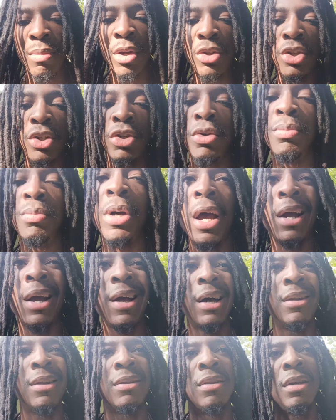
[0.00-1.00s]
to you. But I kind
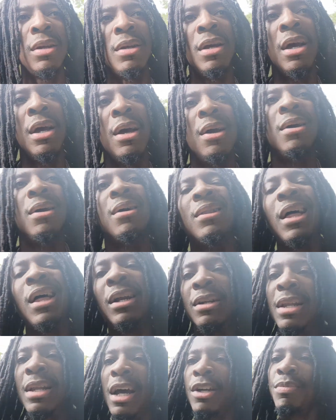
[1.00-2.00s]
of think a lot of
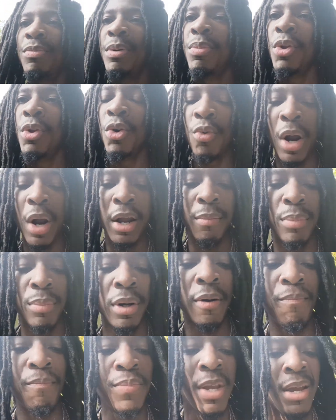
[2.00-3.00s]
times people are right. But
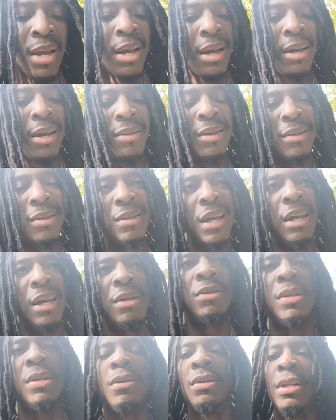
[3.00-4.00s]
in this
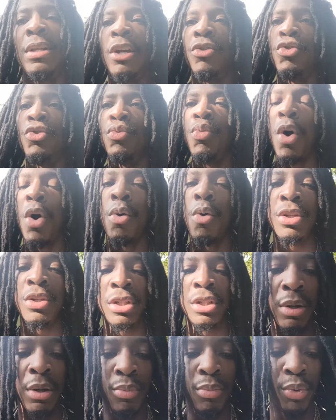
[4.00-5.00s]
case, Deirdre Dubois was an